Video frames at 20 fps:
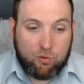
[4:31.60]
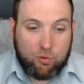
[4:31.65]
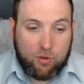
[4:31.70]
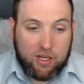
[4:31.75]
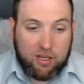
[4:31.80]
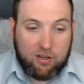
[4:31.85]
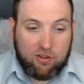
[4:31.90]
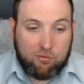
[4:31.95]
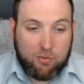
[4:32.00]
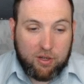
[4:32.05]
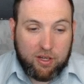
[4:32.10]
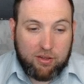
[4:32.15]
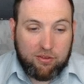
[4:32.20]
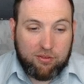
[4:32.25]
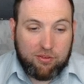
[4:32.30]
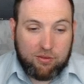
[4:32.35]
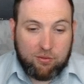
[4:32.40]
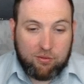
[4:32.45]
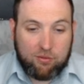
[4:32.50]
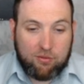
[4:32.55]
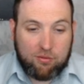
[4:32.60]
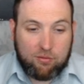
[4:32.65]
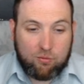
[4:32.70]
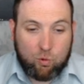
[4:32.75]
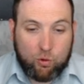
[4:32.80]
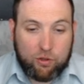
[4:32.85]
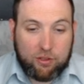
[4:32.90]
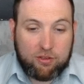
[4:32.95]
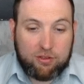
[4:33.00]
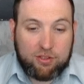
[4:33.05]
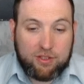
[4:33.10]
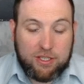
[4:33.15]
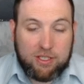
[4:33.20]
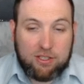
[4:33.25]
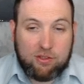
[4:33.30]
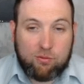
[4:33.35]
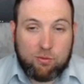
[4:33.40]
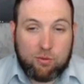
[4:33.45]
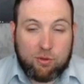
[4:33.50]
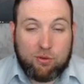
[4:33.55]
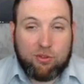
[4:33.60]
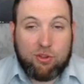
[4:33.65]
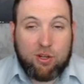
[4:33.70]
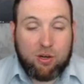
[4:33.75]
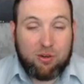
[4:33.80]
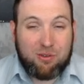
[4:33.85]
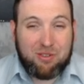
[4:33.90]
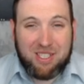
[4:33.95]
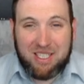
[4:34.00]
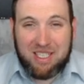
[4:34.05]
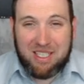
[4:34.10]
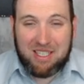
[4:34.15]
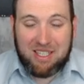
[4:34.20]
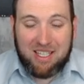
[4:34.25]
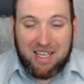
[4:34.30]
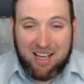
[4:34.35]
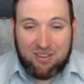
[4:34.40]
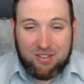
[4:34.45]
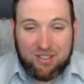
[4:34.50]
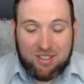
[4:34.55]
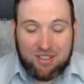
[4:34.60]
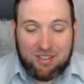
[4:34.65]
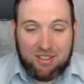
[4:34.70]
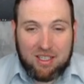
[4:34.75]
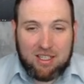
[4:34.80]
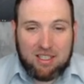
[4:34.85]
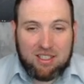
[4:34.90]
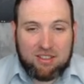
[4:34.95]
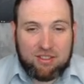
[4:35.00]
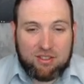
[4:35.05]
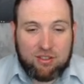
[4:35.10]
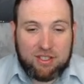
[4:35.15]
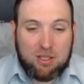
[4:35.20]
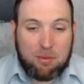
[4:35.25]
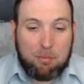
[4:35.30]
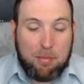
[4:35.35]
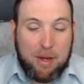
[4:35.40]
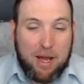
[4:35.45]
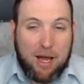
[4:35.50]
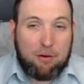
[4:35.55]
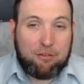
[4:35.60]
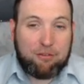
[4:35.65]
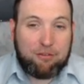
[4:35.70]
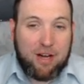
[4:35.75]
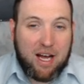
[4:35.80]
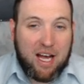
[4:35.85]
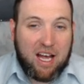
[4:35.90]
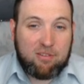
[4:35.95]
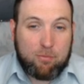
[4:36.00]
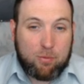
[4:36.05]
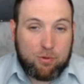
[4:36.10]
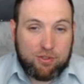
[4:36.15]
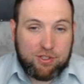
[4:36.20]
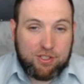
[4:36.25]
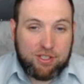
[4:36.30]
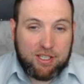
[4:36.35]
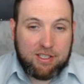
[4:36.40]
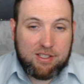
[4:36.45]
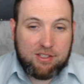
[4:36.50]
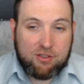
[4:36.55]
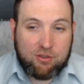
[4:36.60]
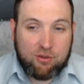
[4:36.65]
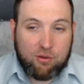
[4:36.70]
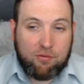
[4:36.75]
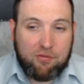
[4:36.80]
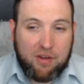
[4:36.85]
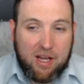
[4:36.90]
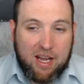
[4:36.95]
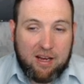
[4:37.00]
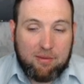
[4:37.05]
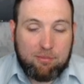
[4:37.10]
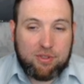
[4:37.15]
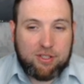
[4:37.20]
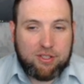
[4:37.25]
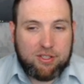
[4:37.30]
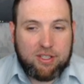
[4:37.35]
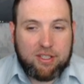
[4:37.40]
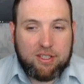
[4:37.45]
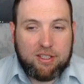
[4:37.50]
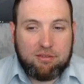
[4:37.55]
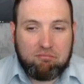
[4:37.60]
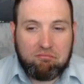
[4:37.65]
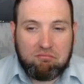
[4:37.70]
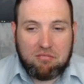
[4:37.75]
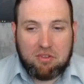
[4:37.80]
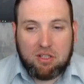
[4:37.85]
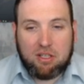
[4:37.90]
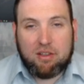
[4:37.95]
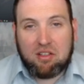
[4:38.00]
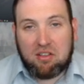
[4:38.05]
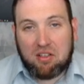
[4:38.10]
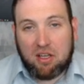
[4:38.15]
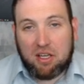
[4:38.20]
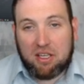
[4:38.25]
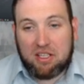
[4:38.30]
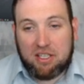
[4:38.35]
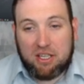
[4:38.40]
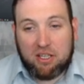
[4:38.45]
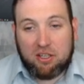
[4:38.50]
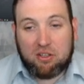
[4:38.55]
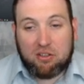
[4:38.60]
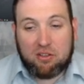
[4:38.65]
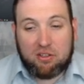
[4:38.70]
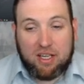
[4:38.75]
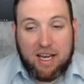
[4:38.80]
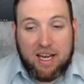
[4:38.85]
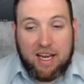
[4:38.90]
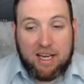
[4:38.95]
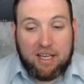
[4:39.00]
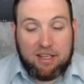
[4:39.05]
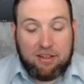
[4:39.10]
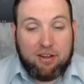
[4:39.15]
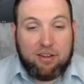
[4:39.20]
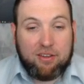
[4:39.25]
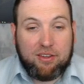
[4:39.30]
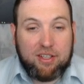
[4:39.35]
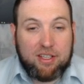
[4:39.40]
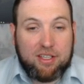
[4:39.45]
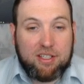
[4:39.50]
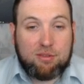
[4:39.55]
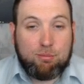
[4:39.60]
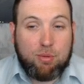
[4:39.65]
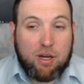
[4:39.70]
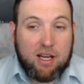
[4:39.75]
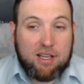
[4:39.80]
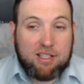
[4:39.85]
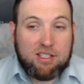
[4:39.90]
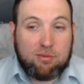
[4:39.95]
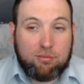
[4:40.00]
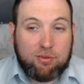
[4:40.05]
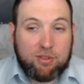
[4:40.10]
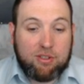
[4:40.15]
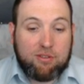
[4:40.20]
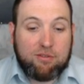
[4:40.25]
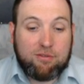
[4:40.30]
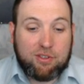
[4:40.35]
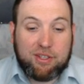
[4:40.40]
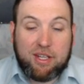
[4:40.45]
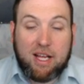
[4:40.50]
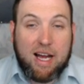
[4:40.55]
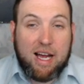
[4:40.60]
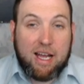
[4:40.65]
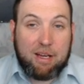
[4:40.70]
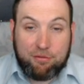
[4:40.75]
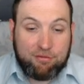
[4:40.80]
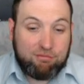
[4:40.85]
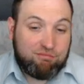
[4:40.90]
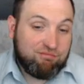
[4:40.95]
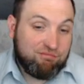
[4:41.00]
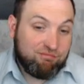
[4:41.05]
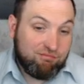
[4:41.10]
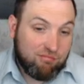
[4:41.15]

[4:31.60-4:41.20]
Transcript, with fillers: twelve month royalties were thirteen thousand dollars. So that's about five percent. So five percent a year gain on this, possibly for life.